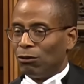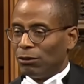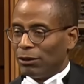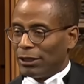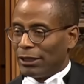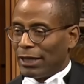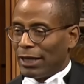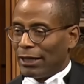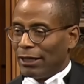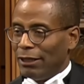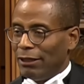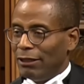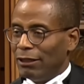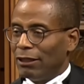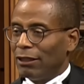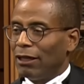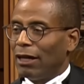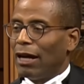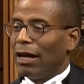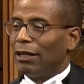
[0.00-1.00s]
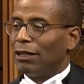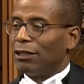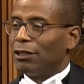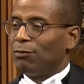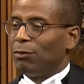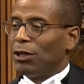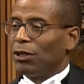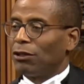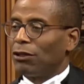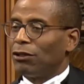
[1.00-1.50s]
Who said it, and the
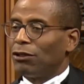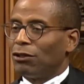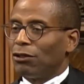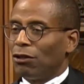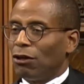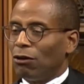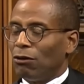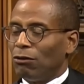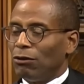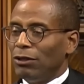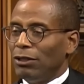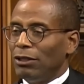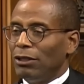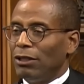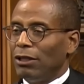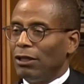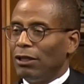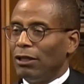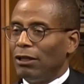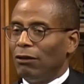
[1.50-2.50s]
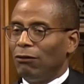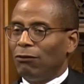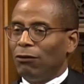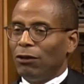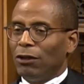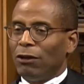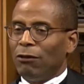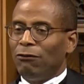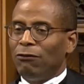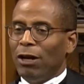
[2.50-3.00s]
Speaker chose,
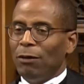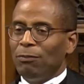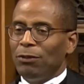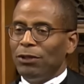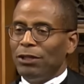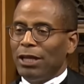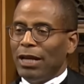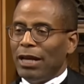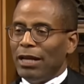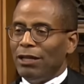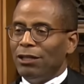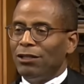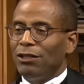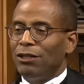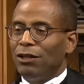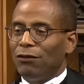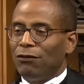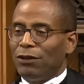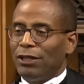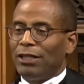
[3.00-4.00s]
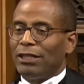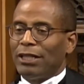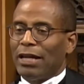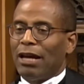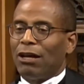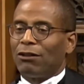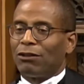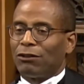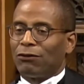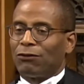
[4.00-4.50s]
for the reputation of this
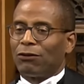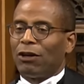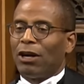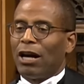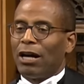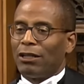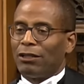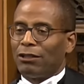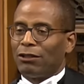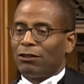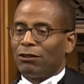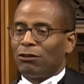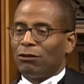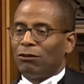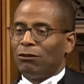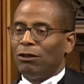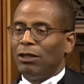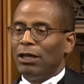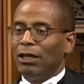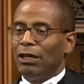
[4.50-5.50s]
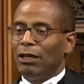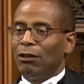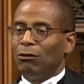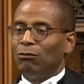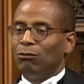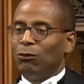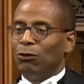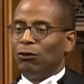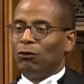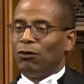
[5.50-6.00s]
House, for us to
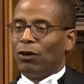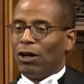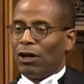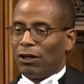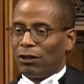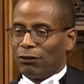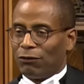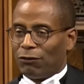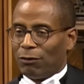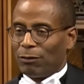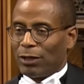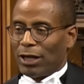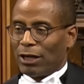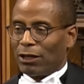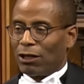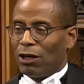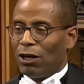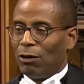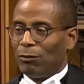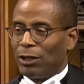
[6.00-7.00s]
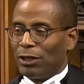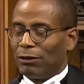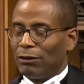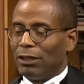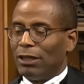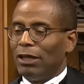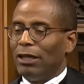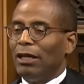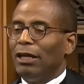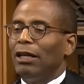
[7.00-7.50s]
move on from that comment.
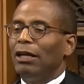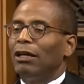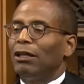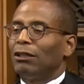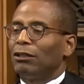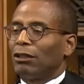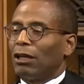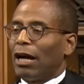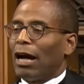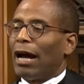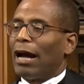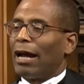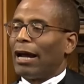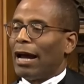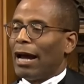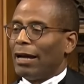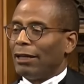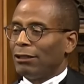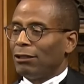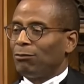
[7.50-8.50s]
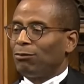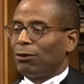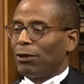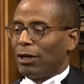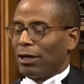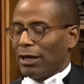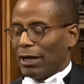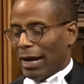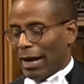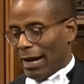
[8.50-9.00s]
I asked
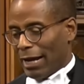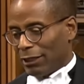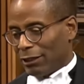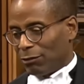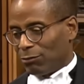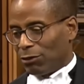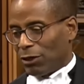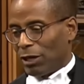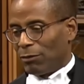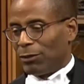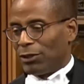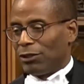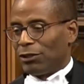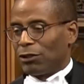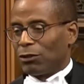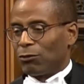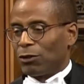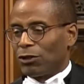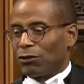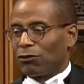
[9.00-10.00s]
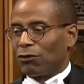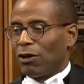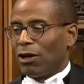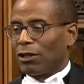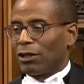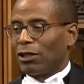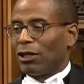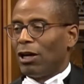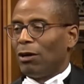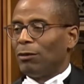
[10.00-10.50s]
the Prime Minister to withdraw
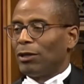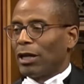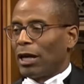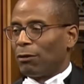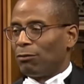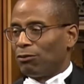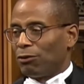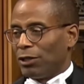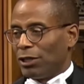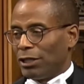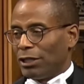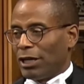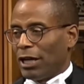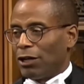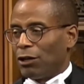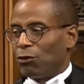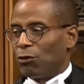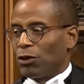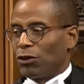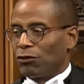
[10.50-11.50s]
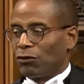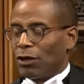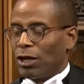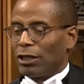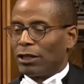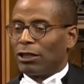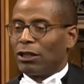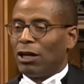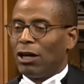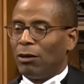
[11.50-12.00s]
the comment. I appreciate you
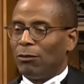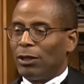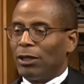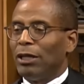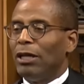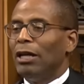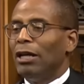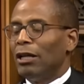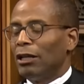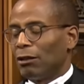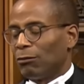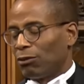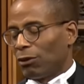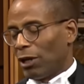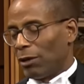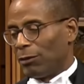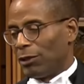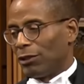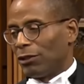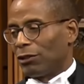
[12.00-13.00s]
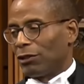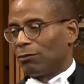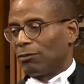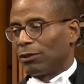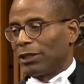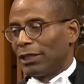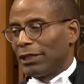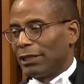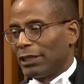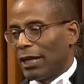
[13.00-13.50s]
withdrawing the comment. The Prime Minister,
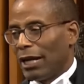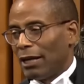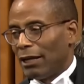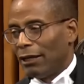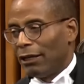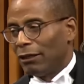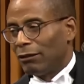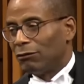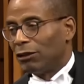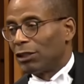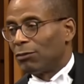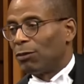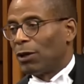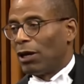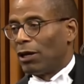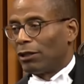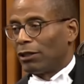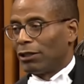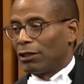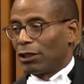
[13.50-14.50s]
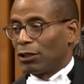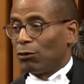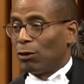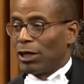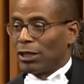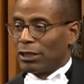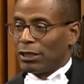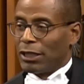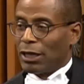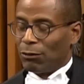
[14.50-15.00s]
please respond to the
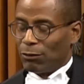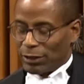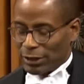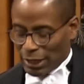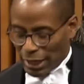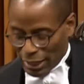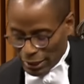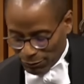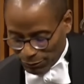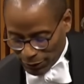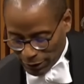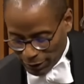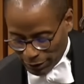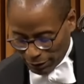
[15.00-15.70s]
question that was asked